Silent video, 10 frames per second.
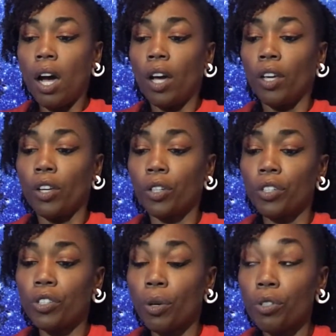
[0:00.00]
Your
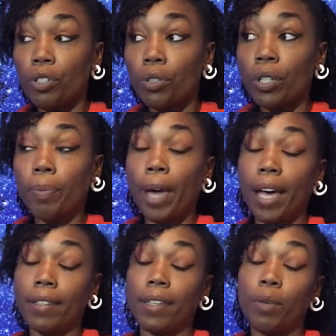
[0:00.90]
social
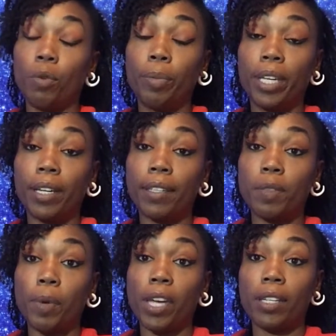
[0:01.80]
capacity will be
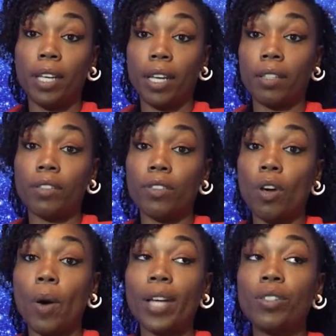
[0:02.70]
expanding.
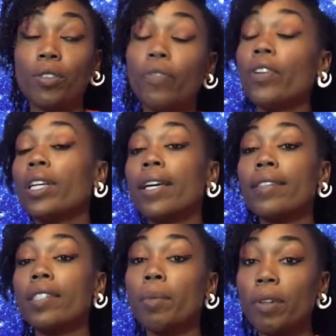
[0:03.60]
So I do feel like
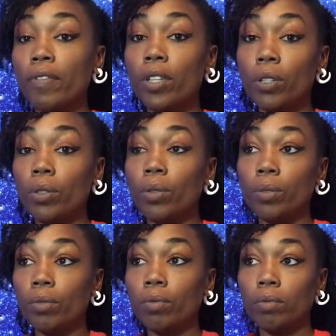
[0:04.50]
some of
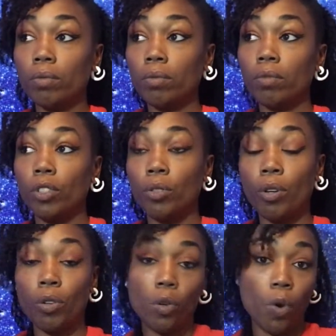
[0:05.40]
you, you know
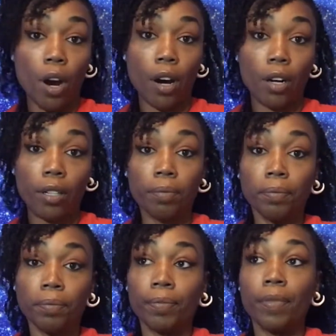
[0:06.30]
who you are.
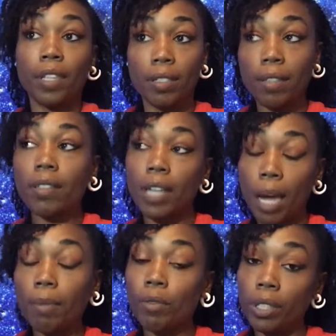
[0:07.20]
This is a
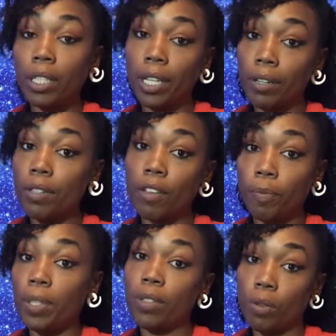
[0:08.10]
time to really let yourself
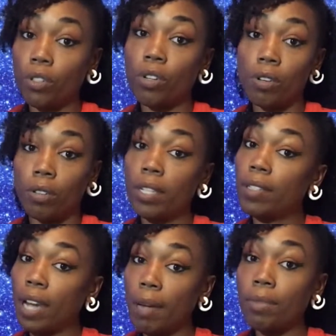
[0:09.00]
be social. It's
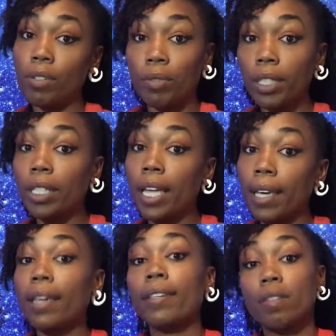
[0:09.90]
time to really
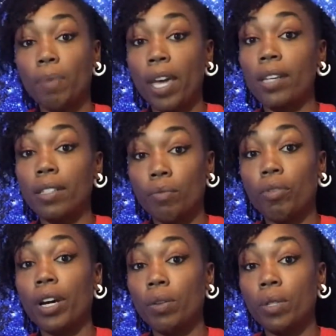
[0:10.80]
like expand and
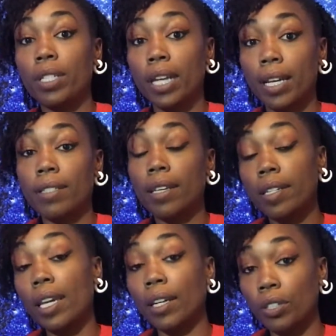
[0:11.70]
prioritize
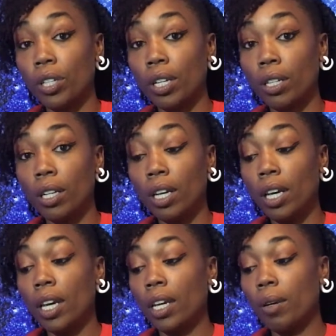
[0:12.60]
connection,
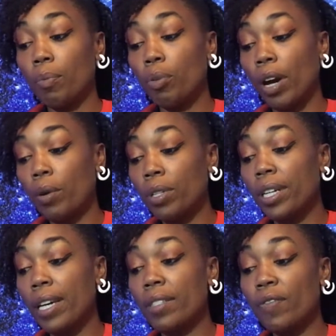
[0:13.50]

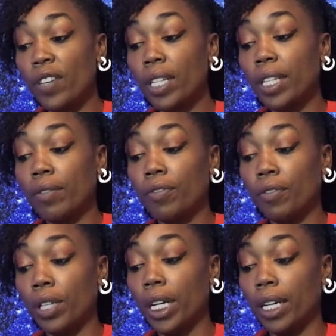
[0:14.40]
prioritize feeling
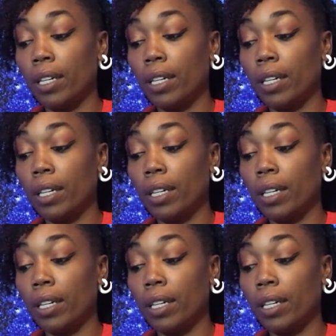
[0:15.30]
free